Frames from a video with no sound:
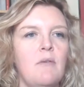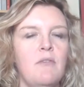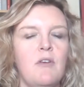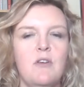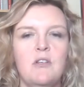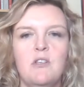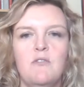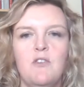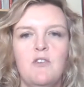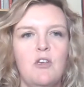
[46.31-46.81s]

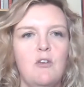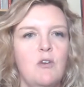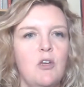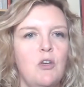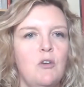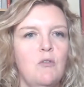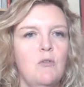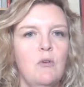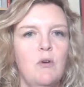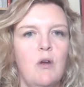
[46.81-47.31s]
Those of you
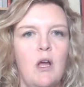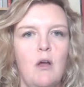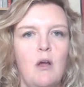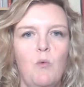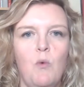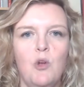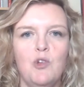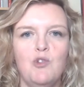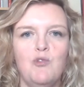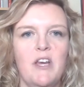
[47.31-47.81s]
who
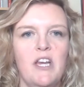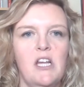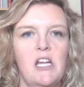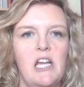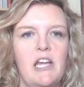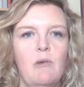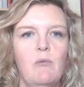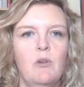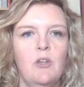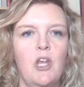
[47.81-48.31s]
watch
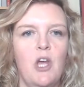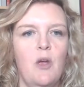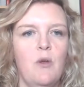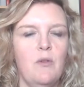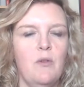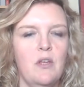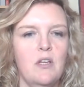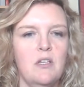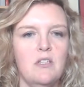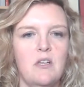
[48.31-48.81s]
regularly will know
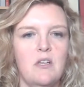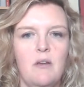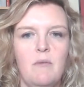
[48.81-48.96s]
that